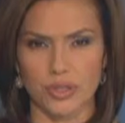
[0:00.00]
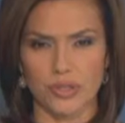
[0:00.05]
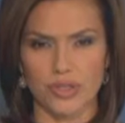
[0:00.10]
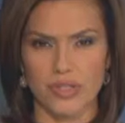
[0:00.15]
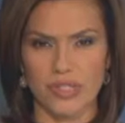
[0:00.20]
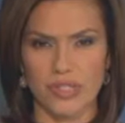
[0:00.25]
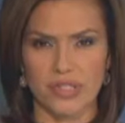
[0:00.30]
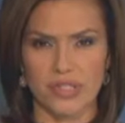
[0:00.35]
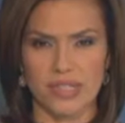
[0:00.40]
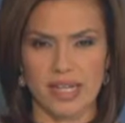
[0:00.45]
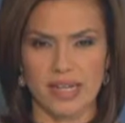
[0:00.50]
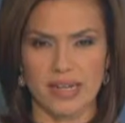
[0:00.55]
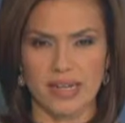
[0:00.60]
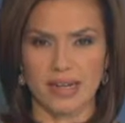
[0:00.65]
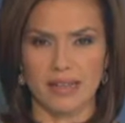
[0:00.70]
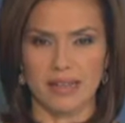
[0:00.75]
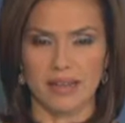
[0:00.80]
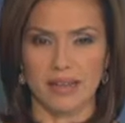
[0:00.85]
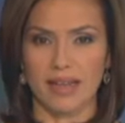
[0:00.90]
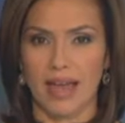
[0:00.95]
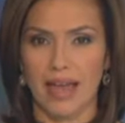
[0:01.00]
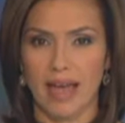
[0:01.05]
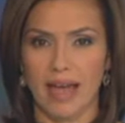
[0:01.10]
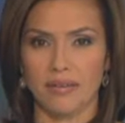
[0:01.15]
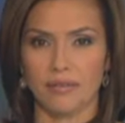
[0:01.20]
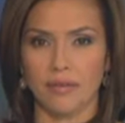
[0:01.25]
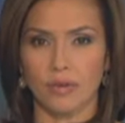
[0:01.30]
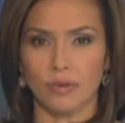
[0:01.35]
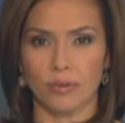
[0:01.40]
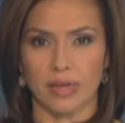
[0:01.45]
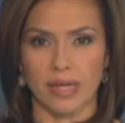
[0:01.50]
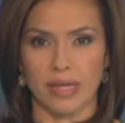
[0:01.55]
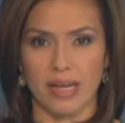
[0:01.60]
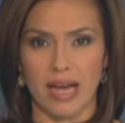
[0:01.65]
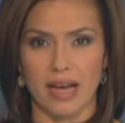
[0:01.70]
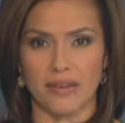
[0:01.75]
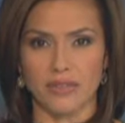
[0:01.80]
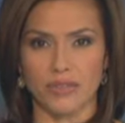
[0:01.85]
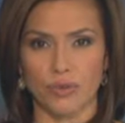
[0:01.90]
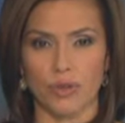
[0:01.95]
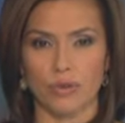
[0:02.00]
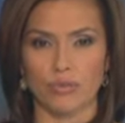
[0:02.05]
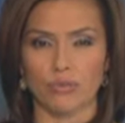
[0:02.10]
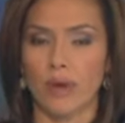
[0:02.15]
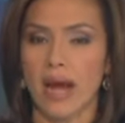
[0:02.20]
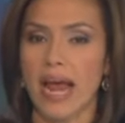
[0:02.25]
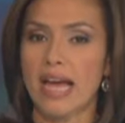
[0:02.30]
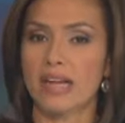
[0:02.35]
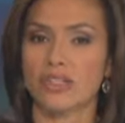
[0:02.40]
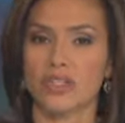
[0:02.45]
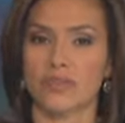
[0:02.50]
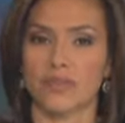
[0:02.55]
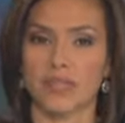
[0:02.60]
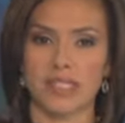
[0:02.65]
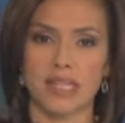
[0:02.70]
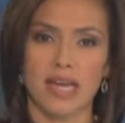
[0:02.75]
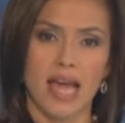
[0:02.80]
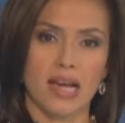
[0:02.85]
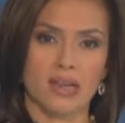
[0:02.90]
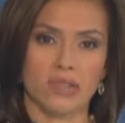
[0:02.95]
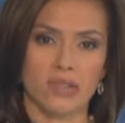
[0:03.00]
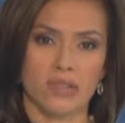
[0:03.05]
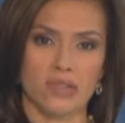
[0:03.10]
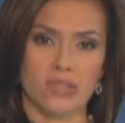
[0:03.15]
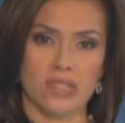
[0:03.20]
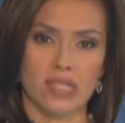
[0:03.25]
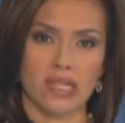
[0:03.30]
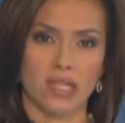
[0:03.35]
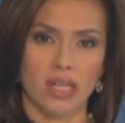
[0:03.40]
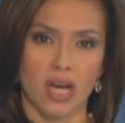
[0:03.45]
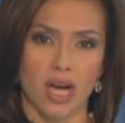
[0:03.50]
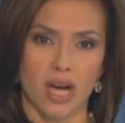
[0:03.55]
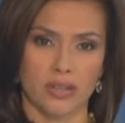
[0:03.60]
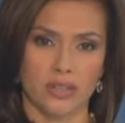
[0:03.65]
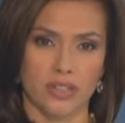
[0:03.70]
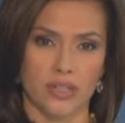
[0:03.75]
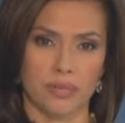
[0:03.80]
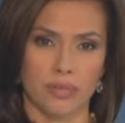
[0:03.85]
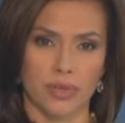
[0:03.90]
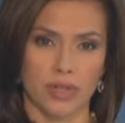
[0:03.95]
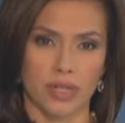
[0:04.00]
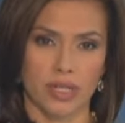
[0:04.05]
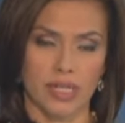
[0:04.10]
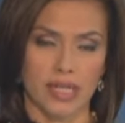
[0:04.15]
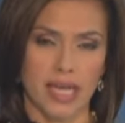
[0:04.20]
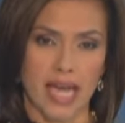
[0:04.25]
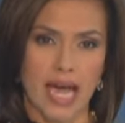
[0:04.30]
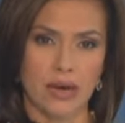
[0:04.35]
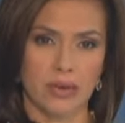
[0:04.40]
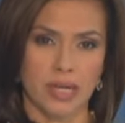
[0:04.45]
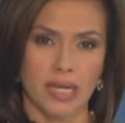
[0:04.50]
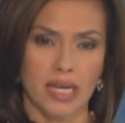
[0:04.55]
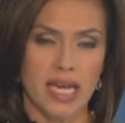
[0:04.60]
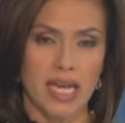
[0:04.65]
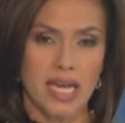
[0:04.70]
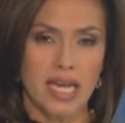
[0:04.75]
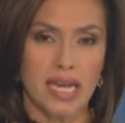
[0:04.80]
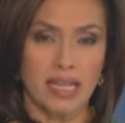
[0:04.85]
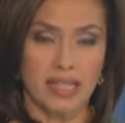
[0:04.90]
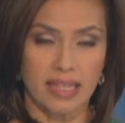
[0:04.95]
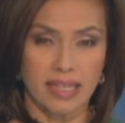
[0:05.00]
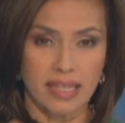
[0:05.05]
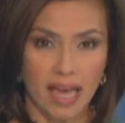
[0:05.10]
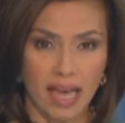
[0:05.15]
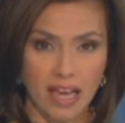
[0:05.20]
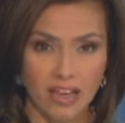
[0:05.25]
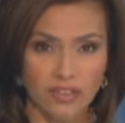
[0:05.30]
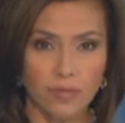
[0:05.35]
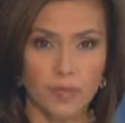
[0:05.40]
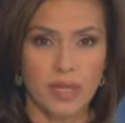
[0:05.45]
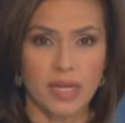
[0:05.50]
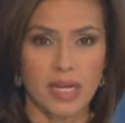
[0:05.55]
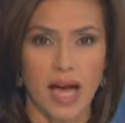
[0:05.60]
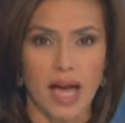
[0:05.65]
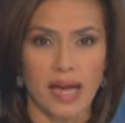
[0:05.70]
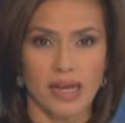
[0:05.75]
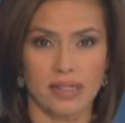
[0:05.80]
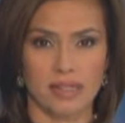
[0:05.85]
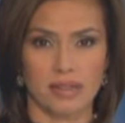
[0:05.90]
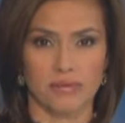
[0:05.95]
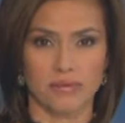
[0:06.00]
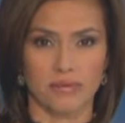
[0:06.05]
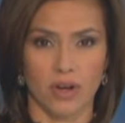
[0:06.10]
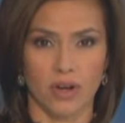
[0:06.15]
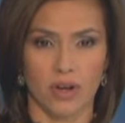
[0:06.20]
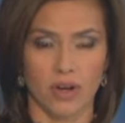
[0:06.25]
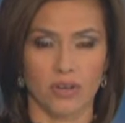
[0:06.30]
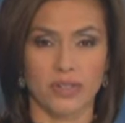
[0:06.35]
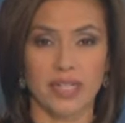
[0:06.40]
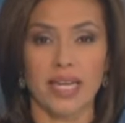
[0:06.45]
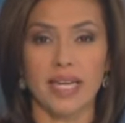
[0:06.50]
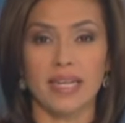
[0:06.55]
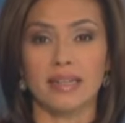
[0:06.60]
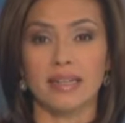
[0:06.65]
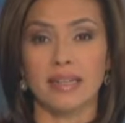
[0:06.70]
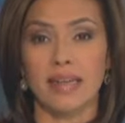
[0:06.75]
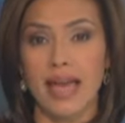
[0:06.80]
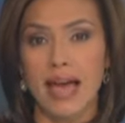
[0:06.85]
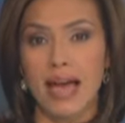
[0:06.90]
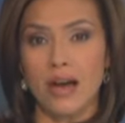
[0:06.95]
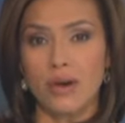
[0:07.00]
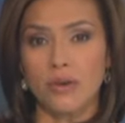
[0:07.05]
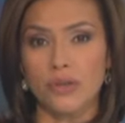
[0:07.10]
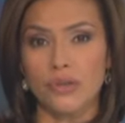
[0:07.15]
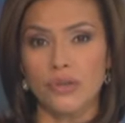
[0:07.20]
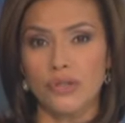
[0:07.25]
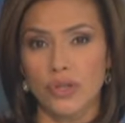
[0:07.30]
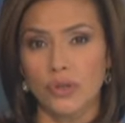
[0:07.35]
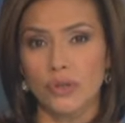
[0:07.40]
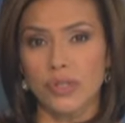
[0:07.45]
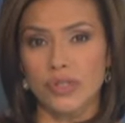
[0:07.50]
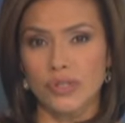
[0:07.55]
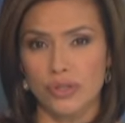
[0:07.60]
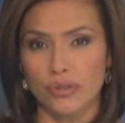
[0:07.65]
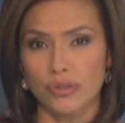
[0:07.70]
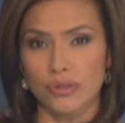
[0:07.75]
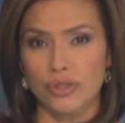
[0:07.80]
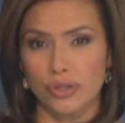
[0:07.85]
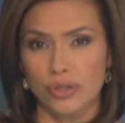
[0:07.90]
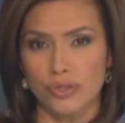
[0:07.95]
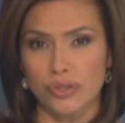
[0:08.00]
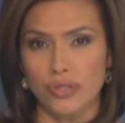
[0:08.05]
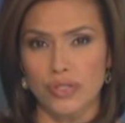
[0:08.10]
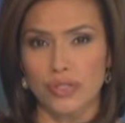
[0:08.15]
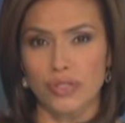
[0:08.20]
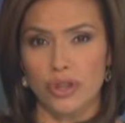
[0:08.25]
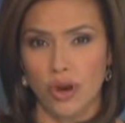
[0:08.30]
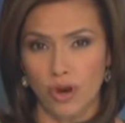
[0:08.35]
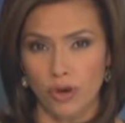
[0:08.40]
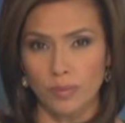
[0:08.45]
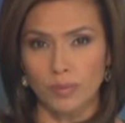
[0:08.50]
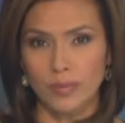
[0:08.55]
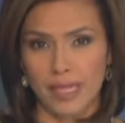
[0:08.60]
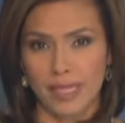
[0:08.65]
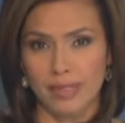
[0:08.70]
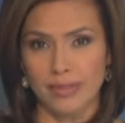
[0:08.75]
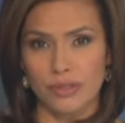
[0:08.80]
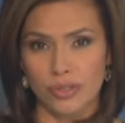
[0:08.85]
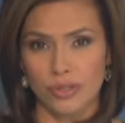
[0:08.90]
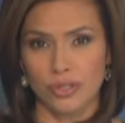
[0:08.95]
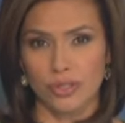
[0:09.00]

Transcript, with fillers: Christie sending in the cavalry after a rash of attacks at synagogues in Bergen County. The F B I is involved, and now so is New Jersey's Homeland